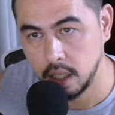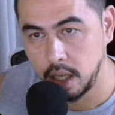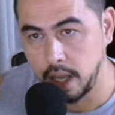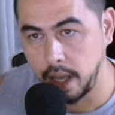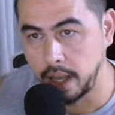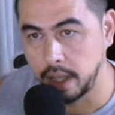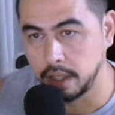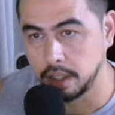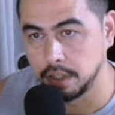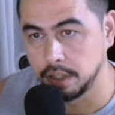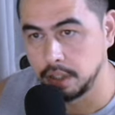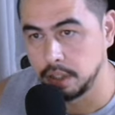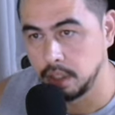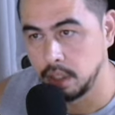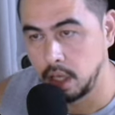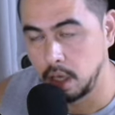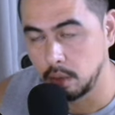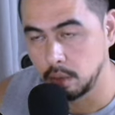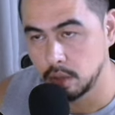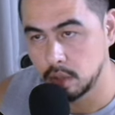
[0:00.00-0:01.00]
and
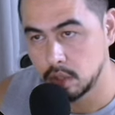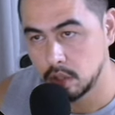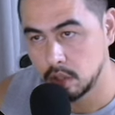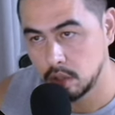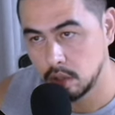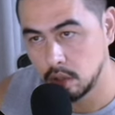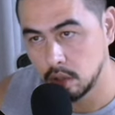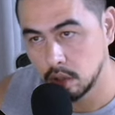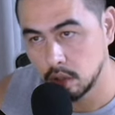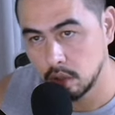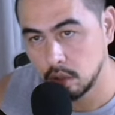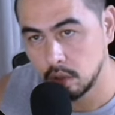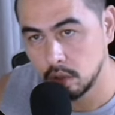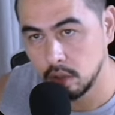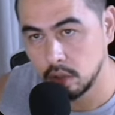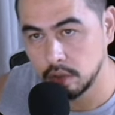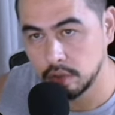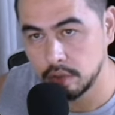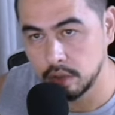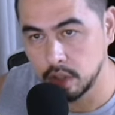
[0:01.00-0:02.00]
I would still
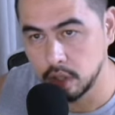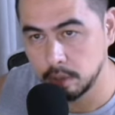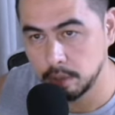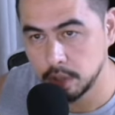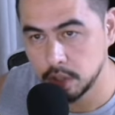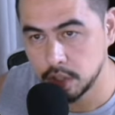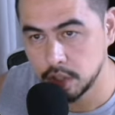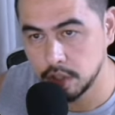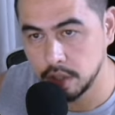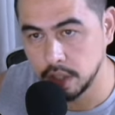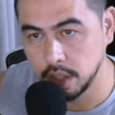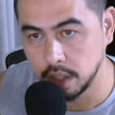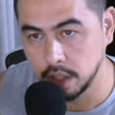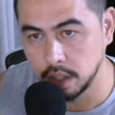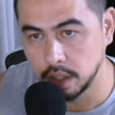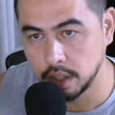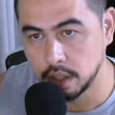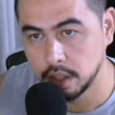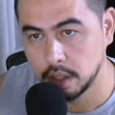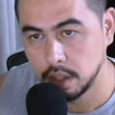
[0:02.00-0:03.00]
look for an
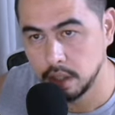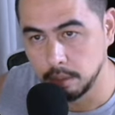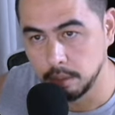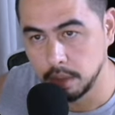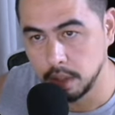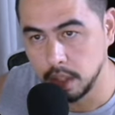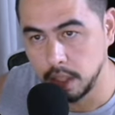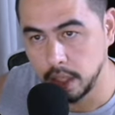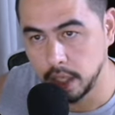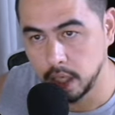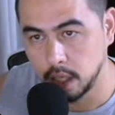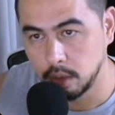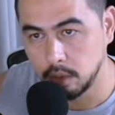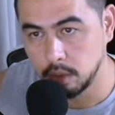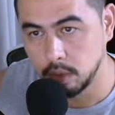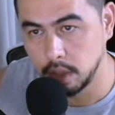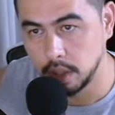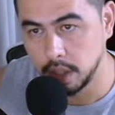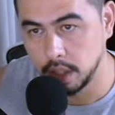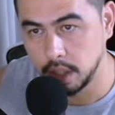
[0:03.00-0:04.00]
opportunity later
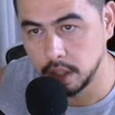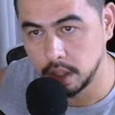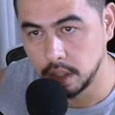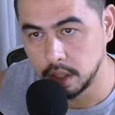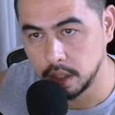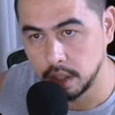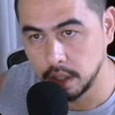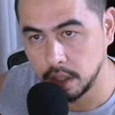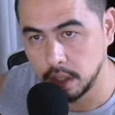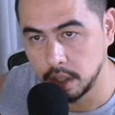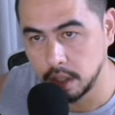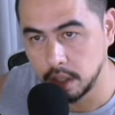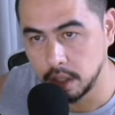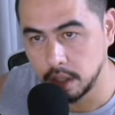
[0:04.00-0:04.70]
on in the